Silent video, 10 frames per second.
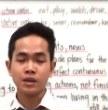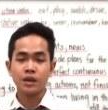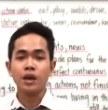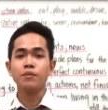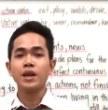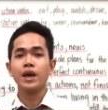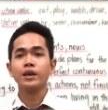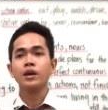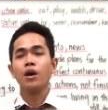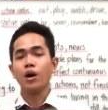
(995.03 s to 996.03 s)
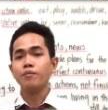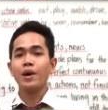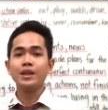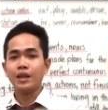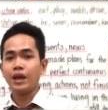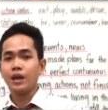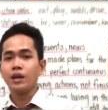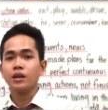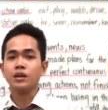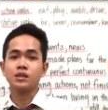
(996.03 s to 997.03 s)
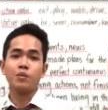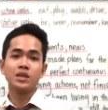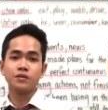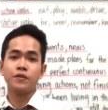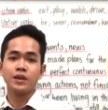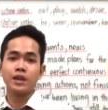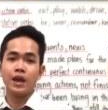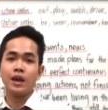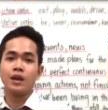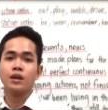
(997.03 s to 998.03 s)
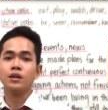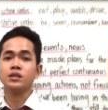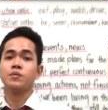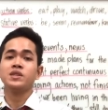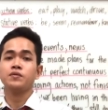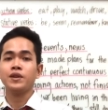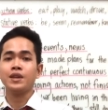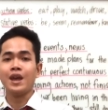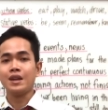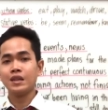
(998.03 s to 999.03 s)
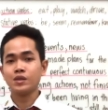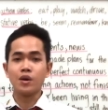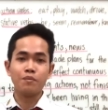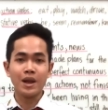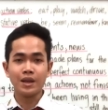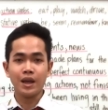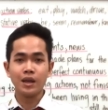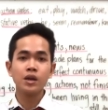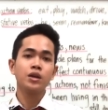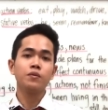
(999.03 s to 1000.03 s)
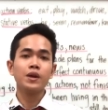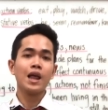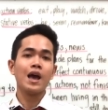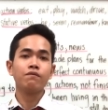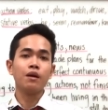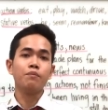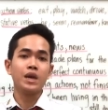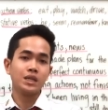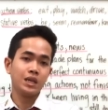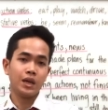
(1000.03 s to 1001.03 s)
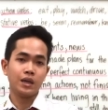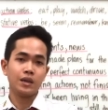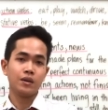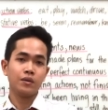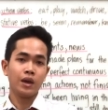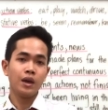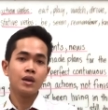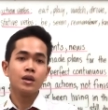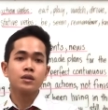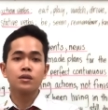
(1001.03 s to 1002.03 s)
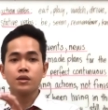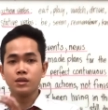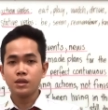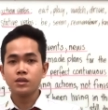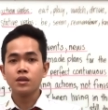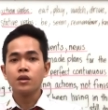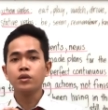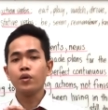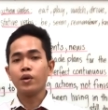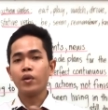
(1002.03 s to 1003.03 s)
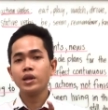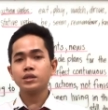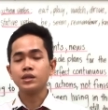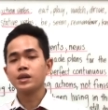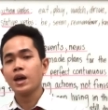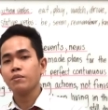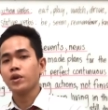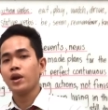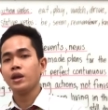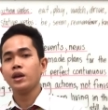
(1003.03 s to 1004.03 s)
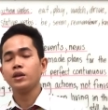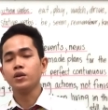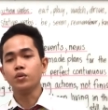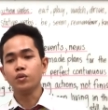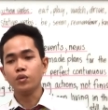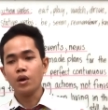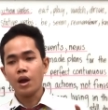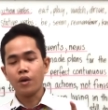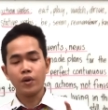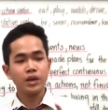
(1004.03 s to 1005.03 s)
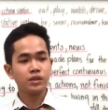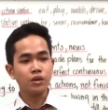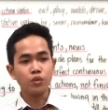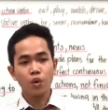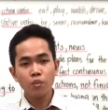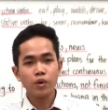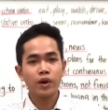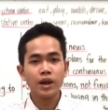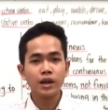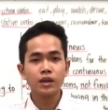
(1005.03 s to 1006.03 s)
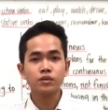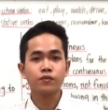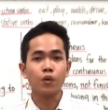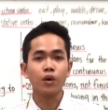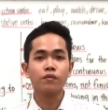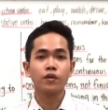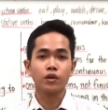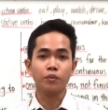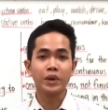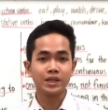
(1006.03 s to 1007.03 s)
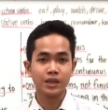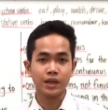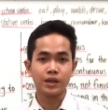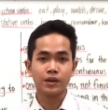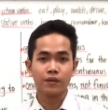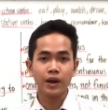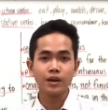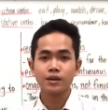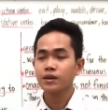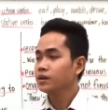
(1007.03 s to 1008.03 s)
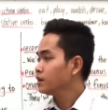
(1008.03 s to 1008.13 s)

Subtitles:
It means like on Monday, the specific date is on Monday, you will have a meeting. Okay, so this is you arrange the time already, you arrange the room already for your meeting, right?